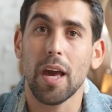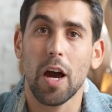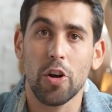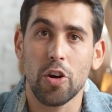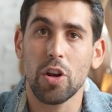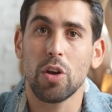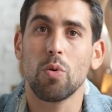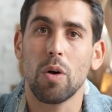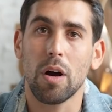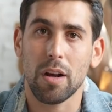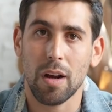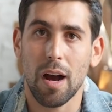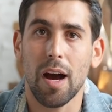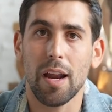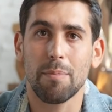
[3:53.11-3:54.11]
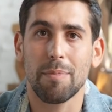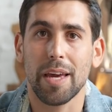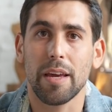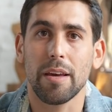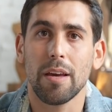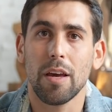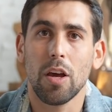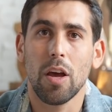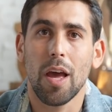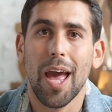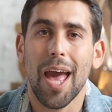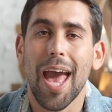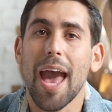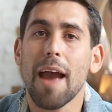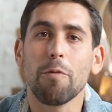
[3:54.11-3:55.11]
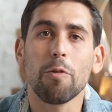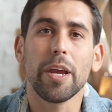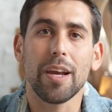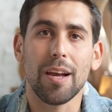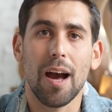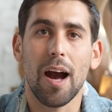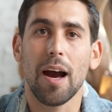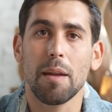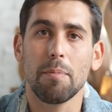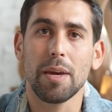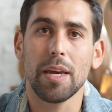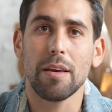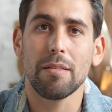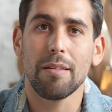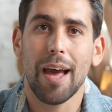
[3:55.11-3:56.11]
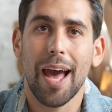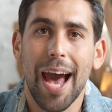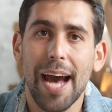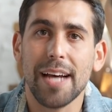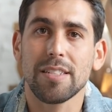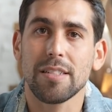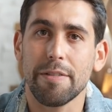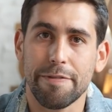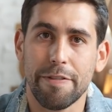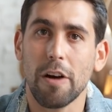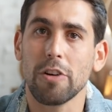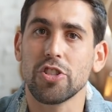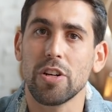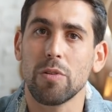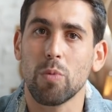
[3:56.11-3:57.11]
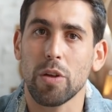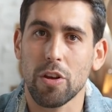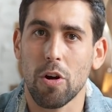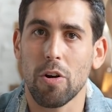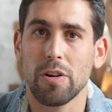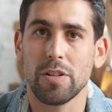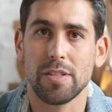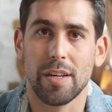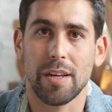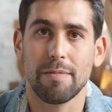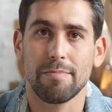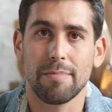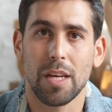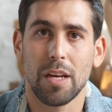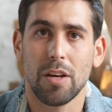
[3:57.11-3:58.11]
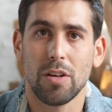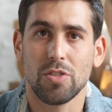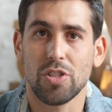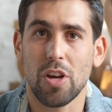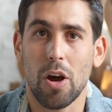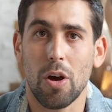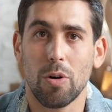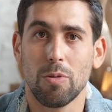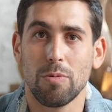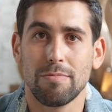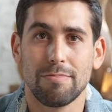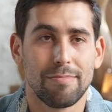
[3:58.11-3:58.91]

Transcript: a new economy, every economy has to function with currency. So